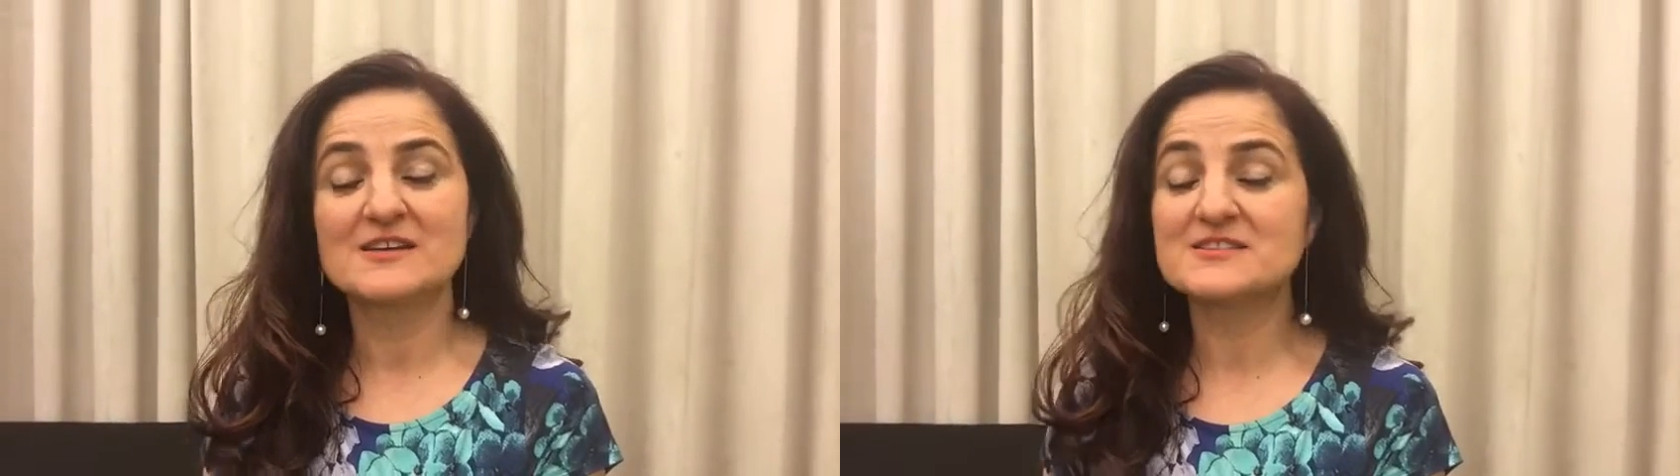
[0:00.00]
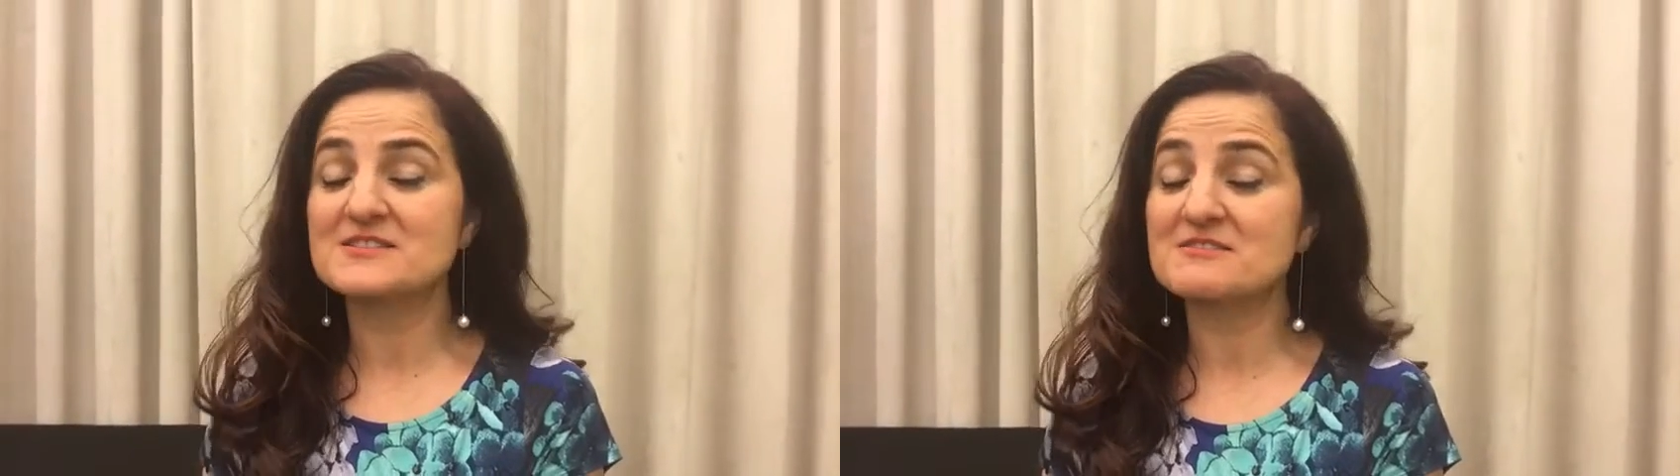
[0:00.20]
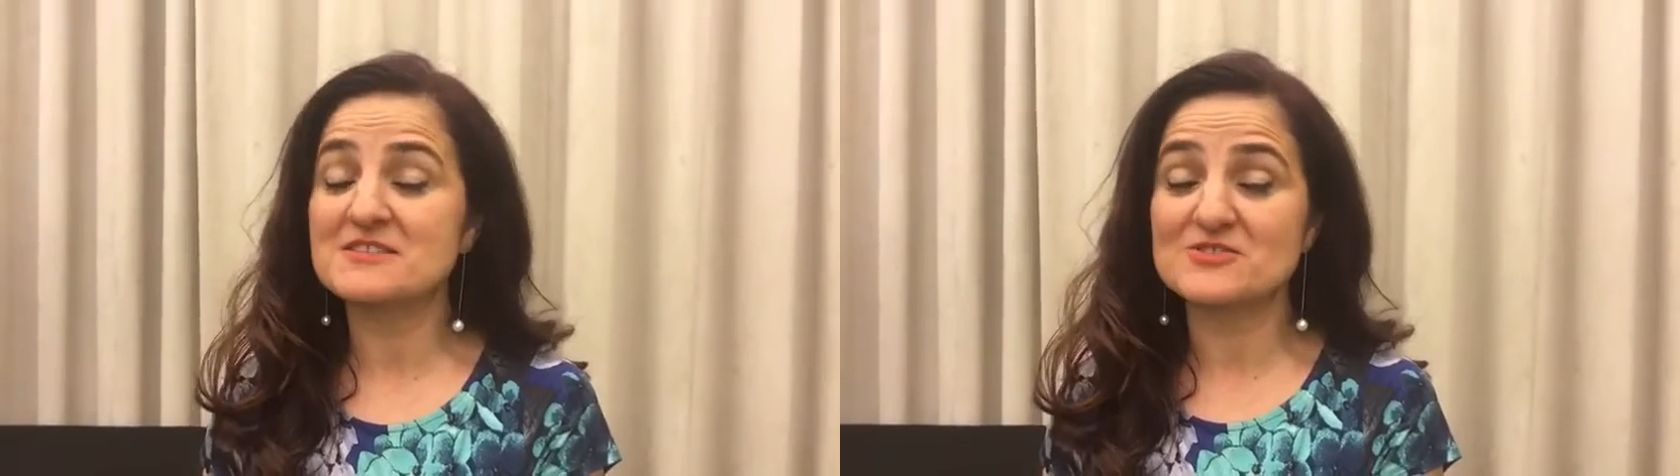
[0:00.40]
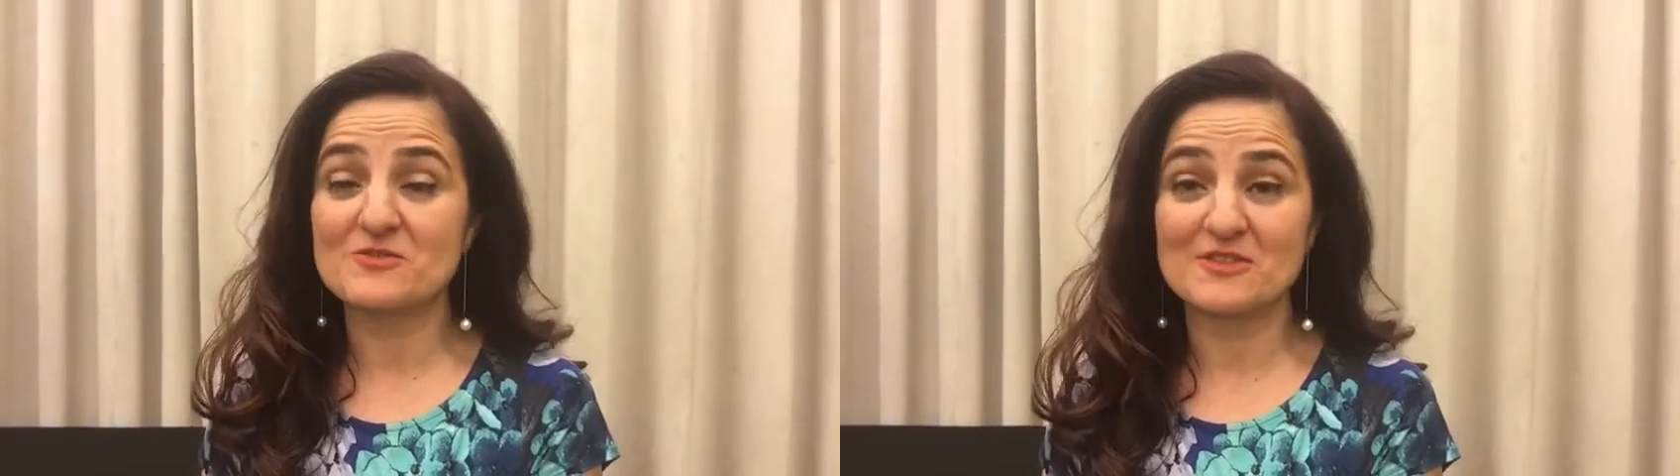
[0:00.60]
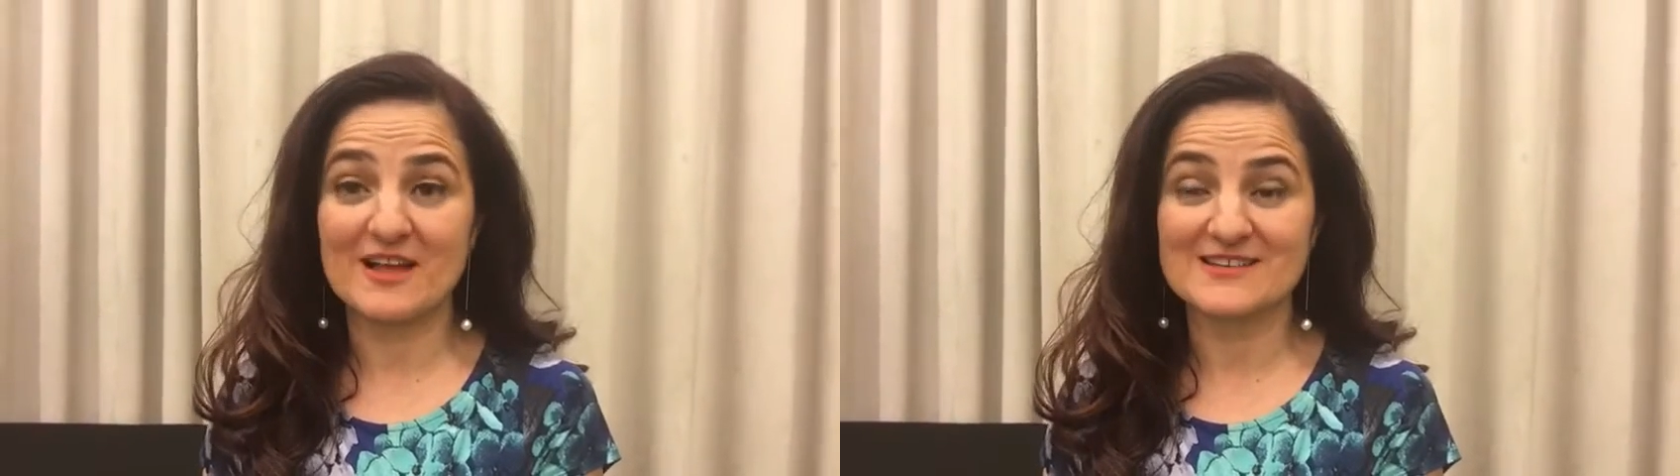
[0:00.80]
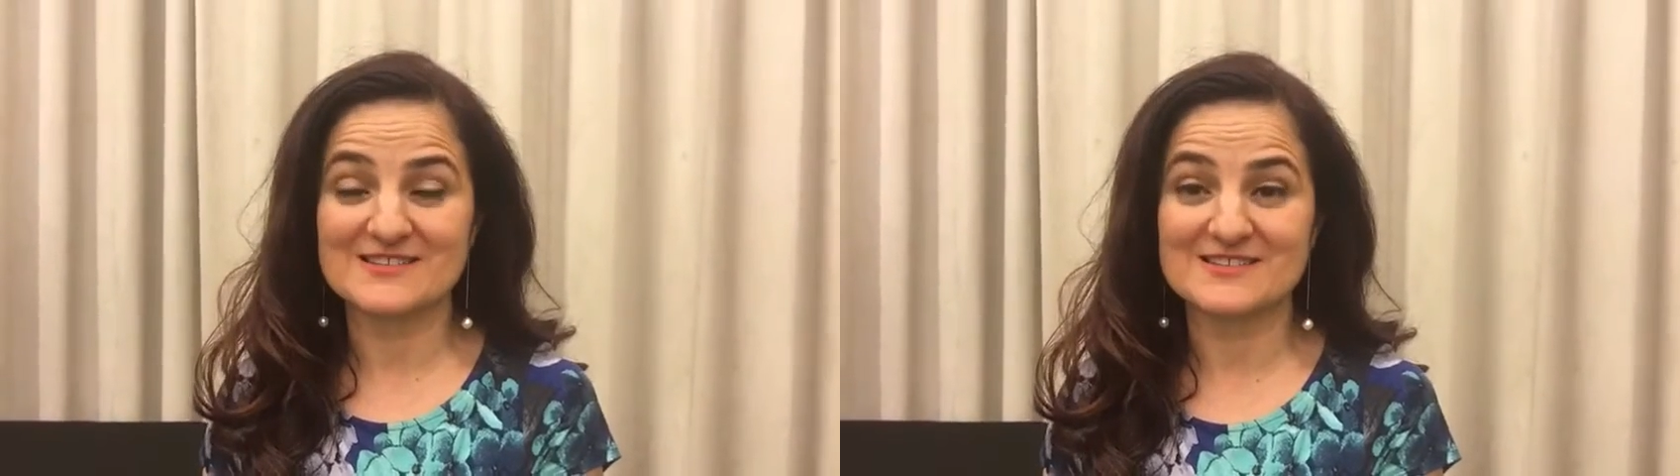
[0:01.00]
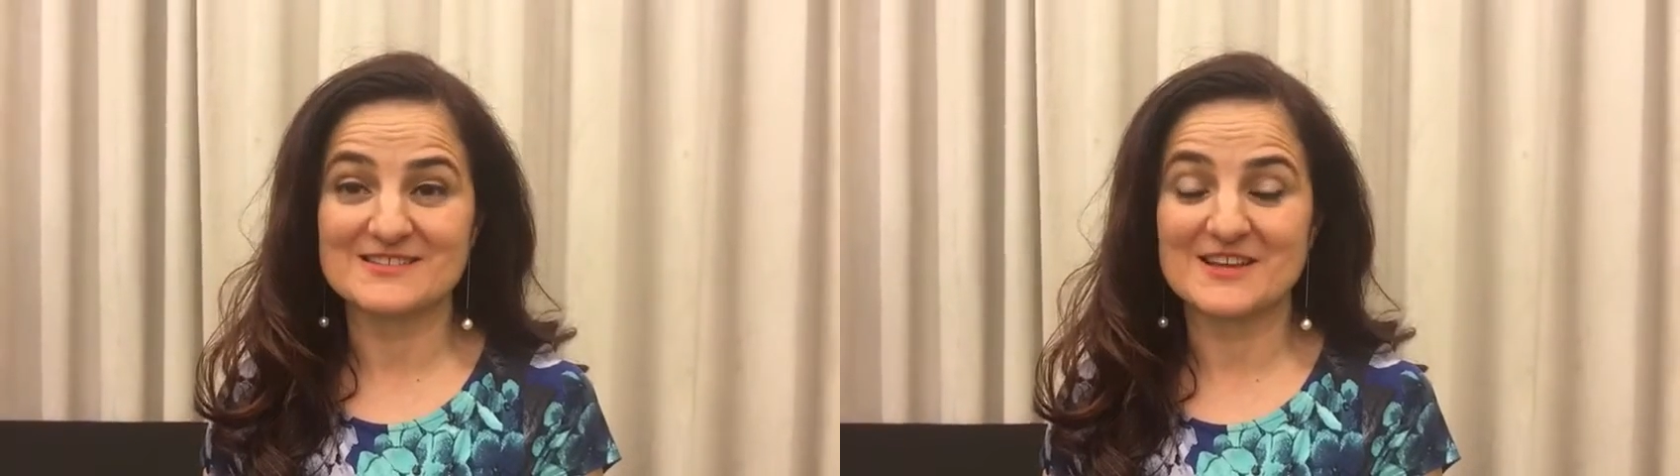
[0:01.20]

series of classes.